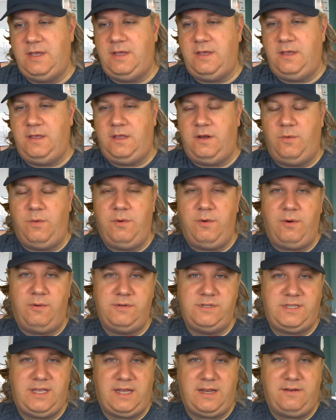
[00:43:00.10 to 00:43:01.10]
you know we were
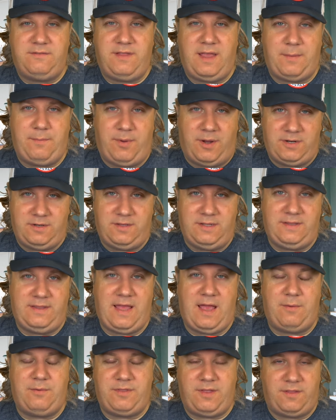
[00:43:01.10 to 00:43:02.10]
always thinking of like bundling
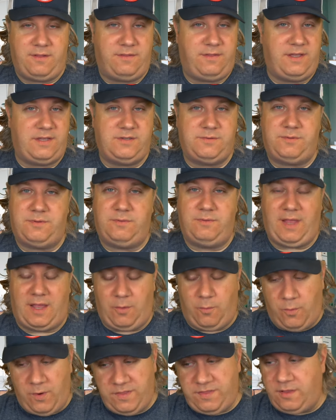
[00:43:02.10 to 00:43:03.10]
that with other things, with like
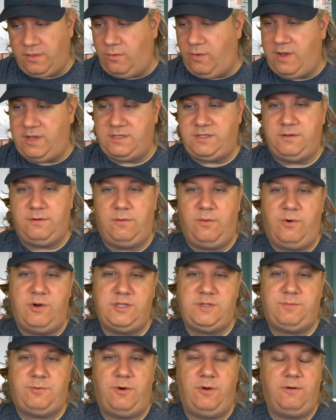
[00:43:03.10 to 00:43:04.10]
with the loyalty
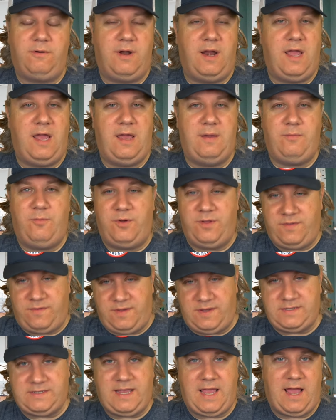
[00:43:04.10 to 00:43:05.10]
rewards program, with
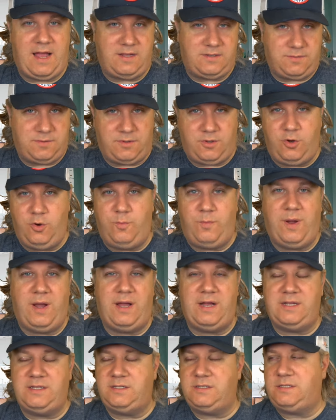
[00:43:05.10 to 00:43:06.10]
discounts, with
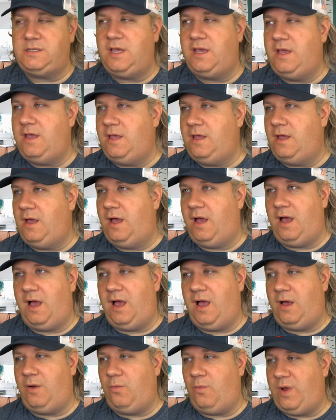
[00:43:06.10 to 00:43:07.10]
coupons,
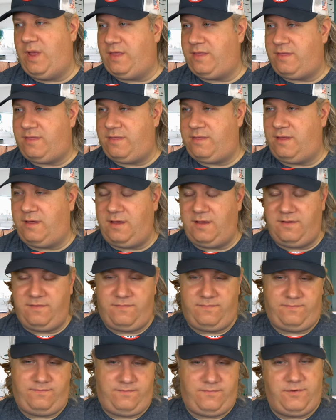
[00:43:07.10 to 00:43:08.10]
uh, with uh,
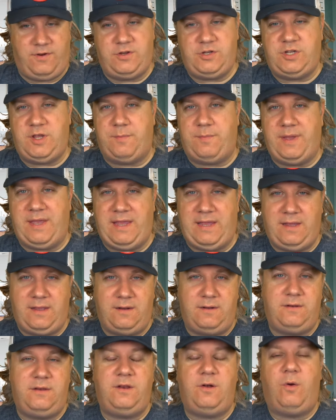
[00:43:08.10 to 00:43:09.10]
free shipping,
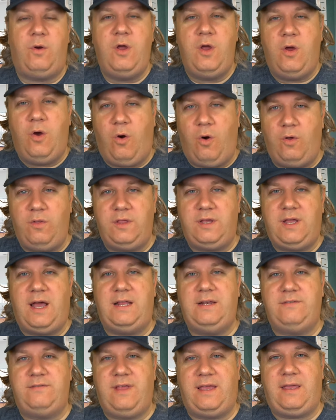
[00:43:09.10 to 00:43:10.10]
and you know all the
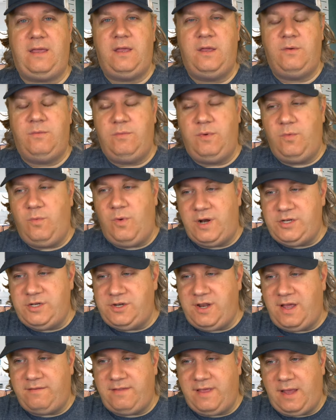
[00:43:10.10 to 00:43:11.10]
kind of like we wanted you
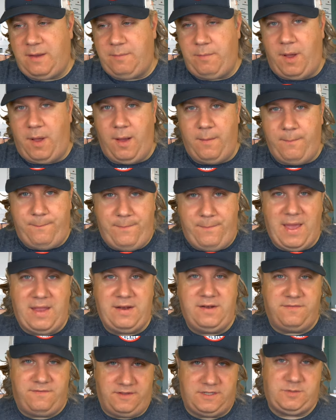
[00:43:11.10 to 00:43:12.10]
to have like a
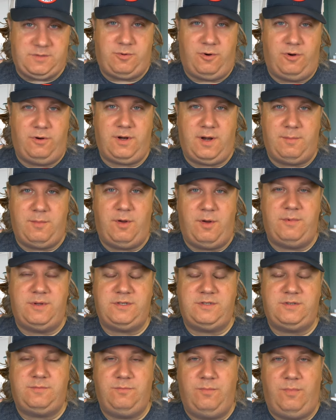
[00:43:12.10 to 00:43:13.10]
benefits program
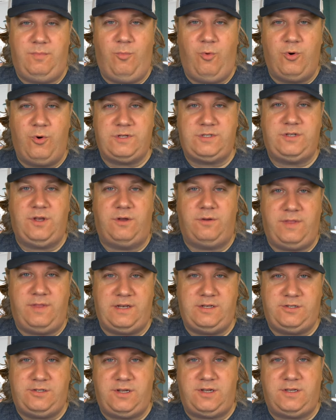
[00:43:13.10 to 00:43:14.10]
almost more so
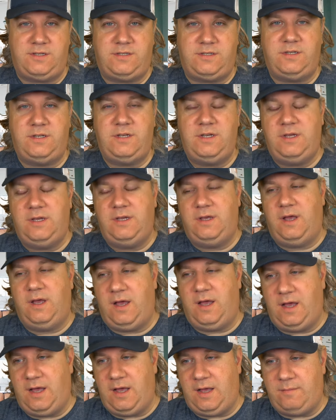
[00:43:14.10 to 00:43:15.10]
than just
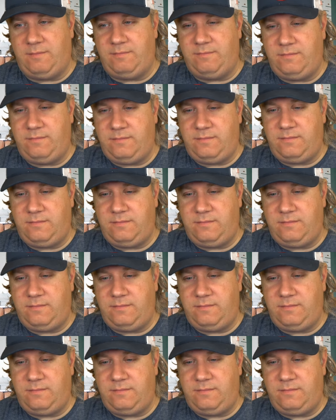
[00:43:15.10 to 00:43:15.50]
um,